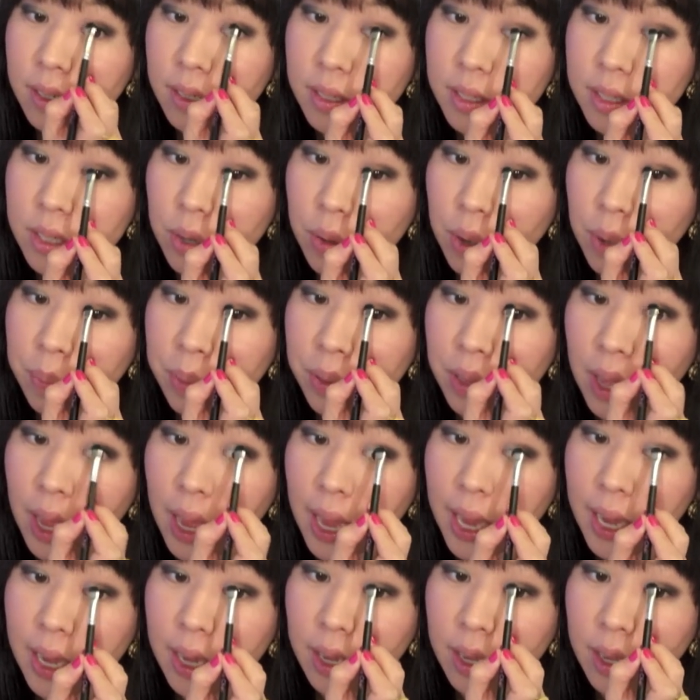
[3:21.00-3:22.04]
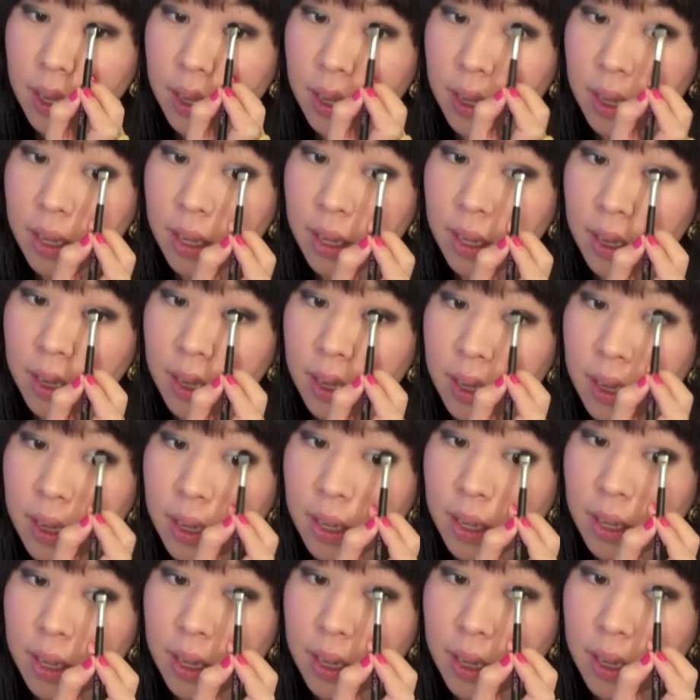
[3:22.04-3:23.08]
So applying
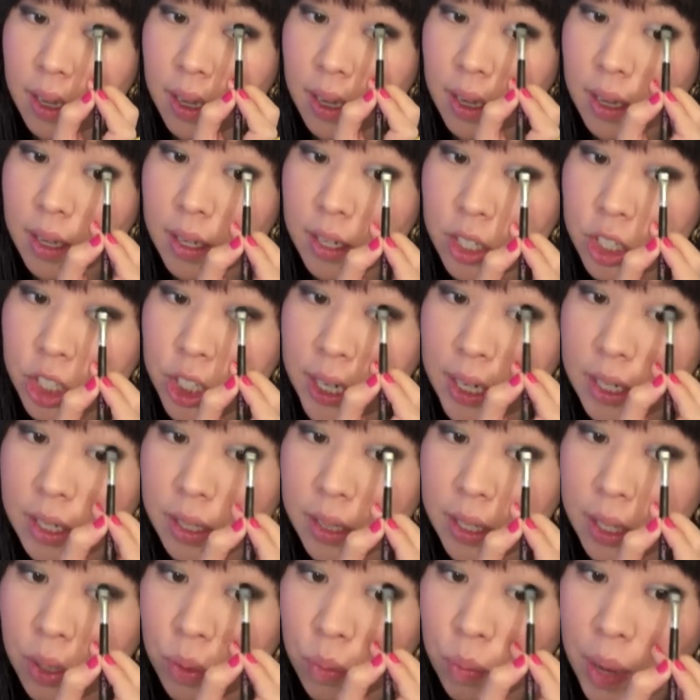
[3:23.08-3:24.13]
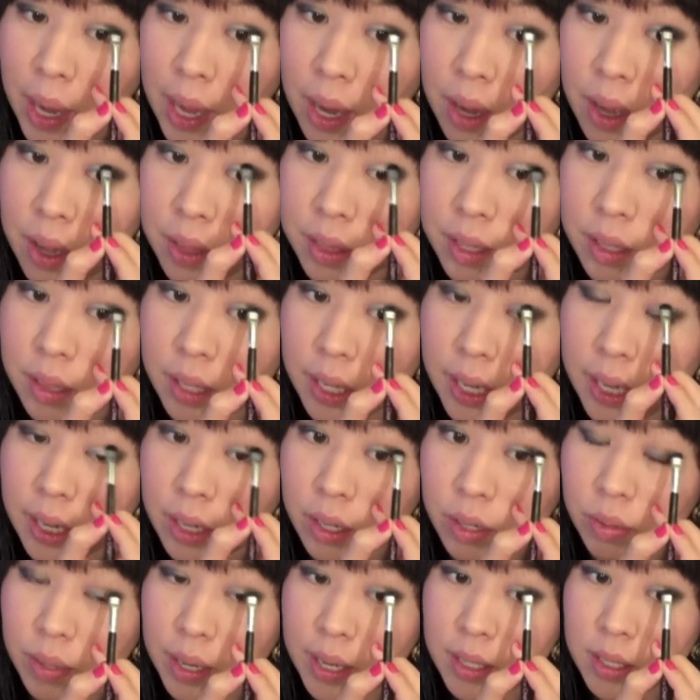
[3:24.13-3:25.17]
chandelier wet on the lid
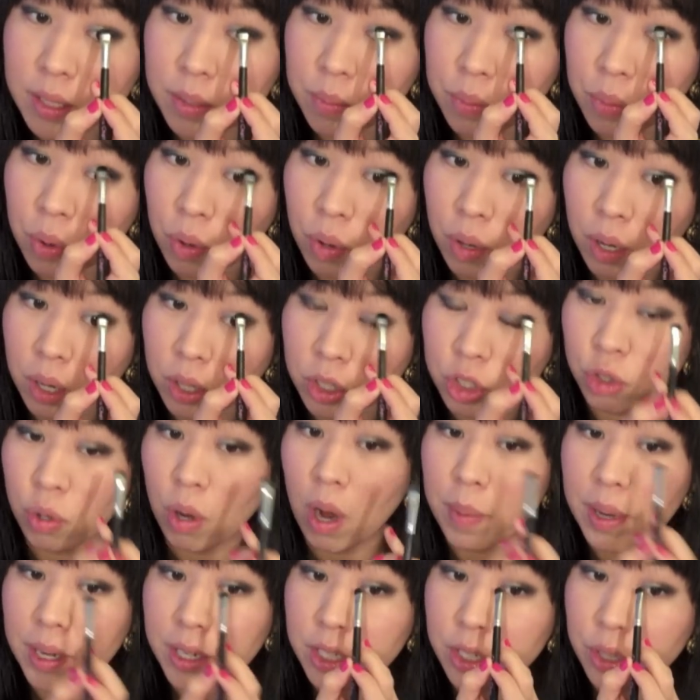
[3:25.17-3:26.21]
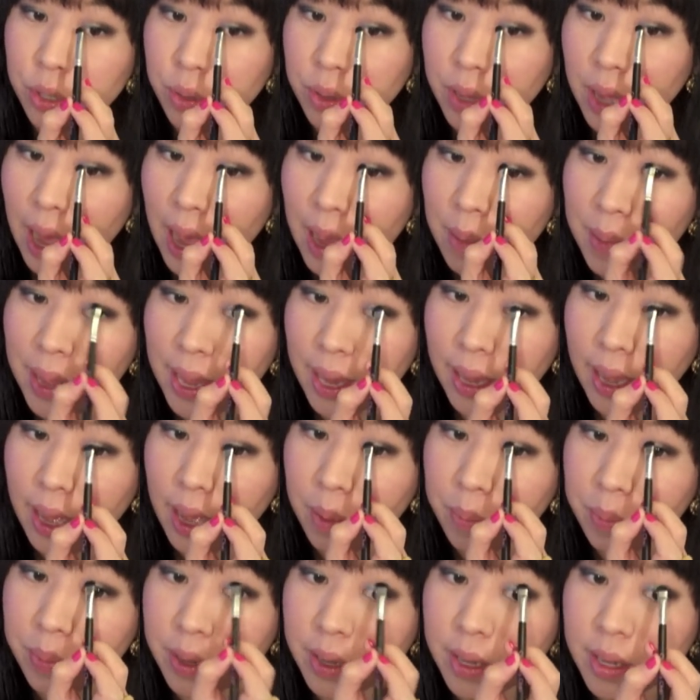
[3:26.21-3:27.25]
creates more drama to the eye
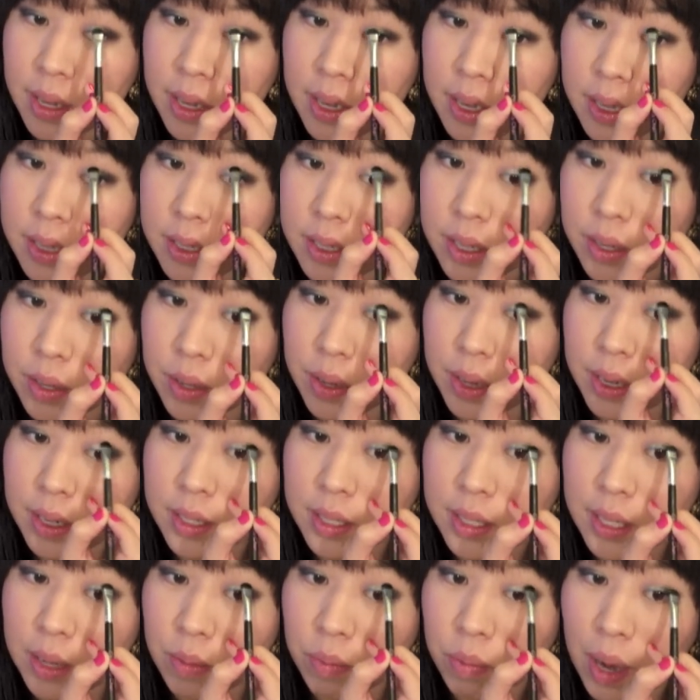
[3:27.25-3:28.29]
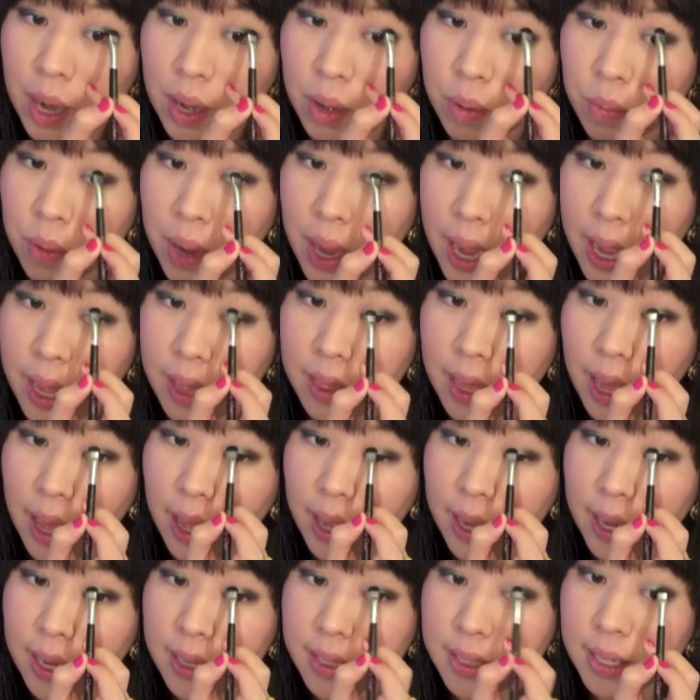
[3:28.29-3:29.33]
makeup. So you can see right away
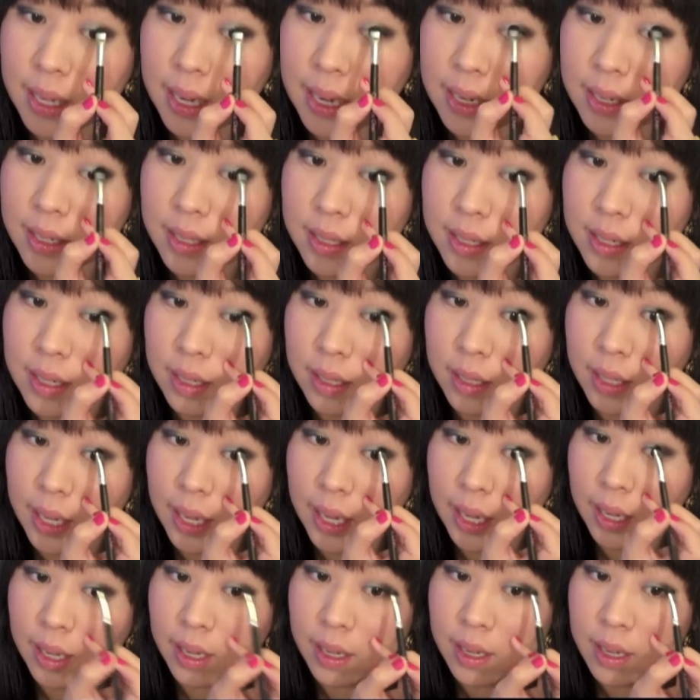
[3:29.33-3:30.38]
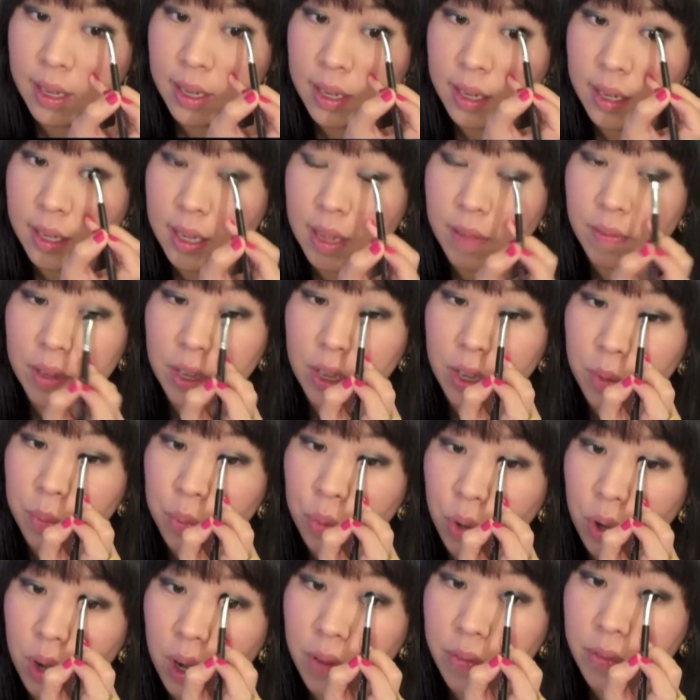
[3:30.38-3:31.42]
that it's instantly giving you
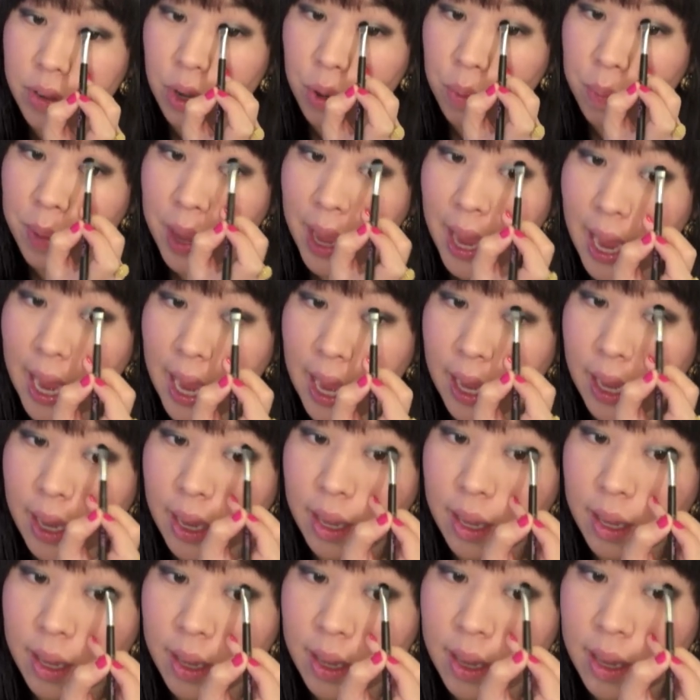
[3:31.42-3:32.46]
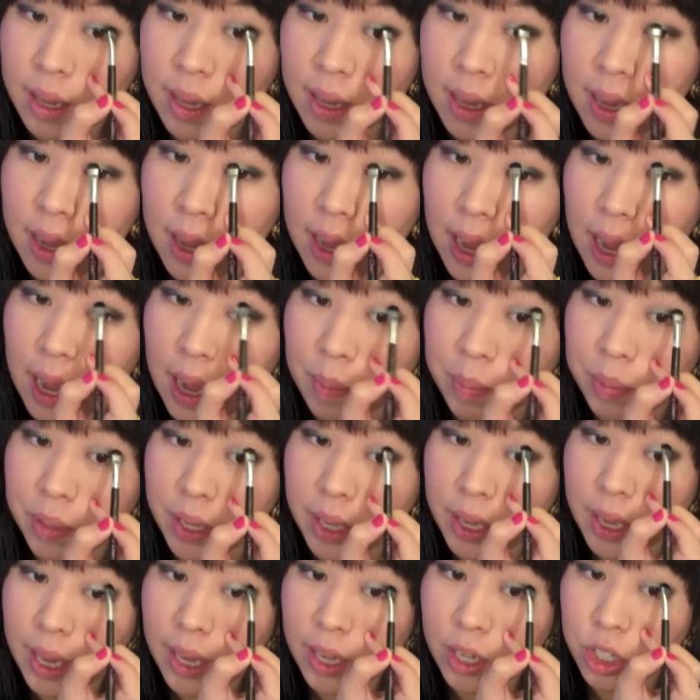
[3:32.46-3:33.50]
more of an opaque
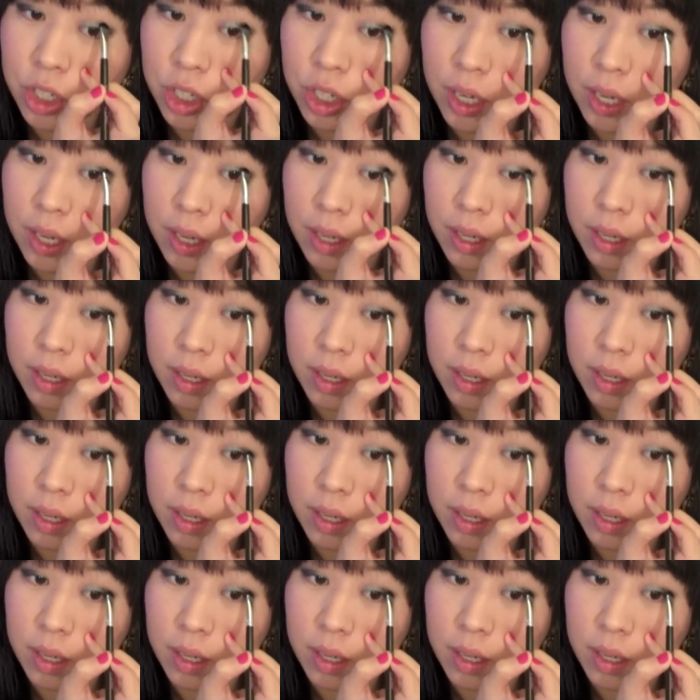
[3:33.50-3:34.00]
application.